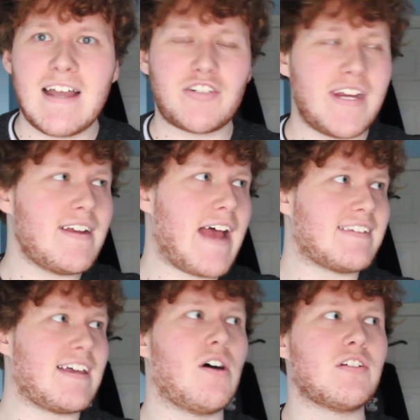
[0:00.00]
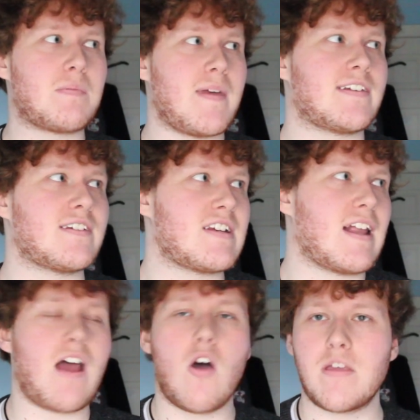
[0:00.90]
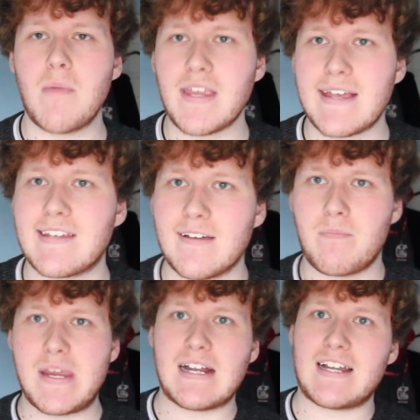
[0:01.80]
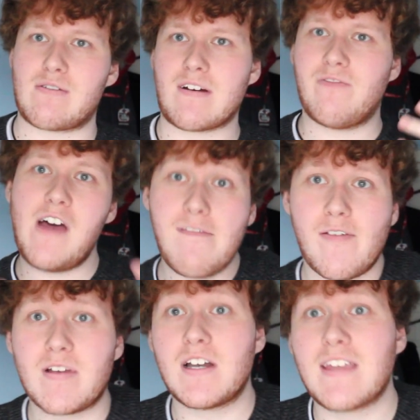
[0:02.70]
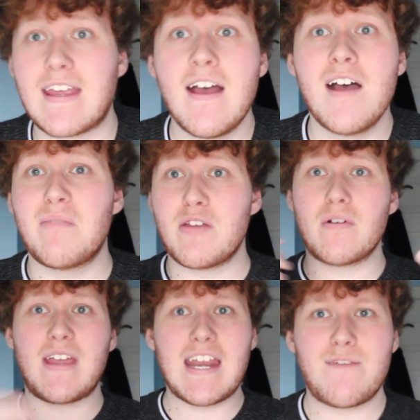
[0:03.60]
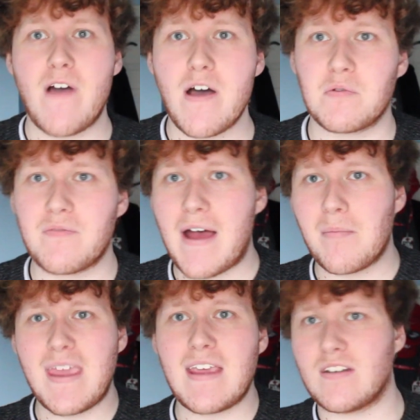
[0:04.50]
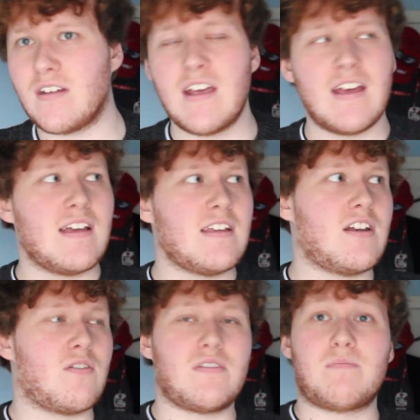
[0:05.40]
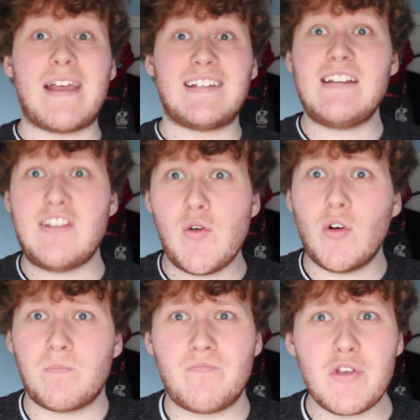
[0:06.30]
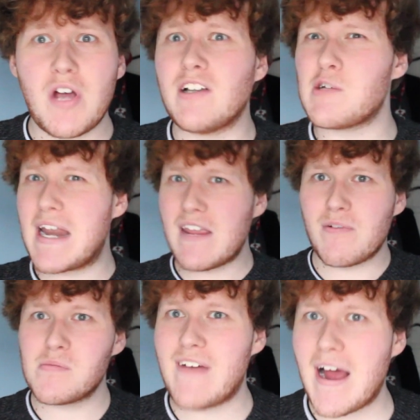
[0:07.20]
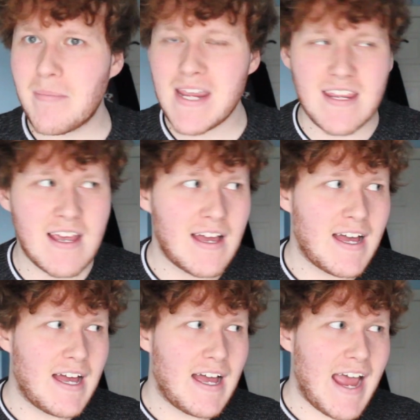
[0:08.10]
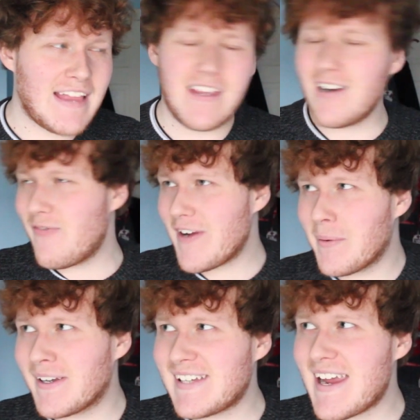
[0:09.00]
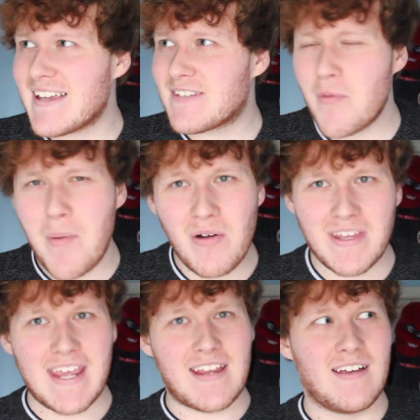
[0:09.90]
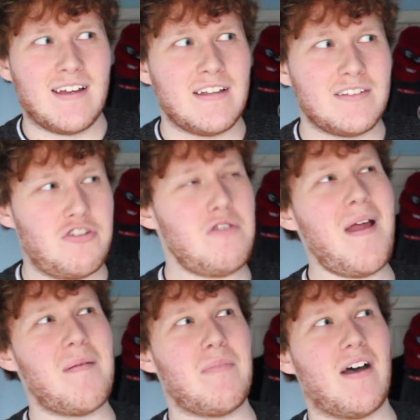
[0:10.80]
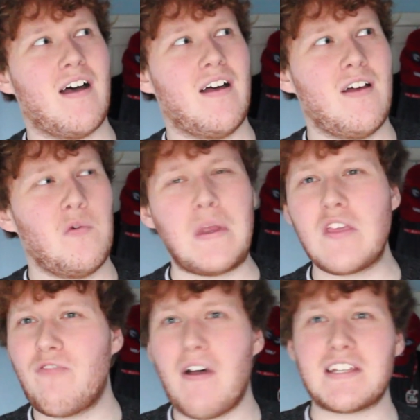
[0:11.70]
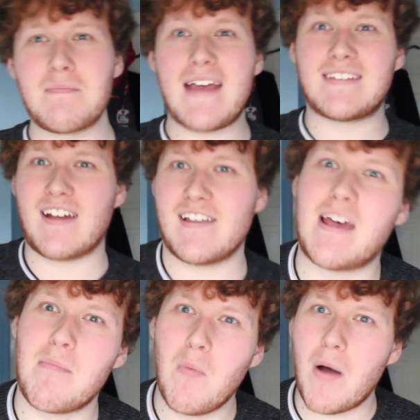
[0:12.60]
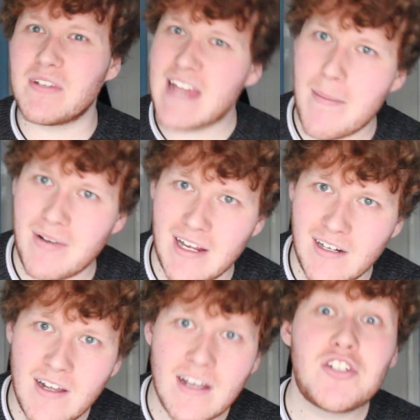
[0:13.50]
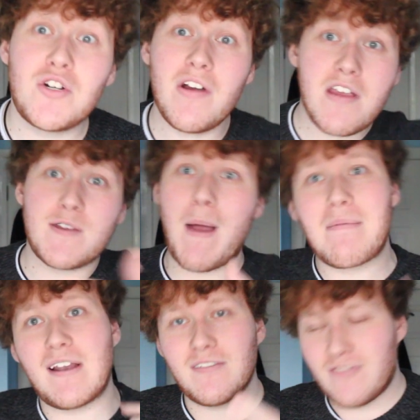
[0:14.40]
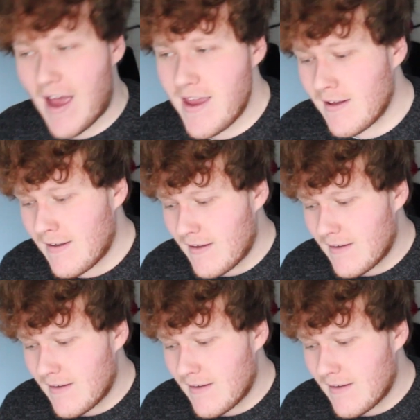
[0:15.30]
Now she has that whole speech and she's like, oh, you might get to B class rank 5 if you're lucky, but you won't get any further without me, and you know, basically you can't do anything without me. And the only thing I want to say is, Fubuki, do you remember when you first met Saitama, what was happening? Sure, you two were having a little fight,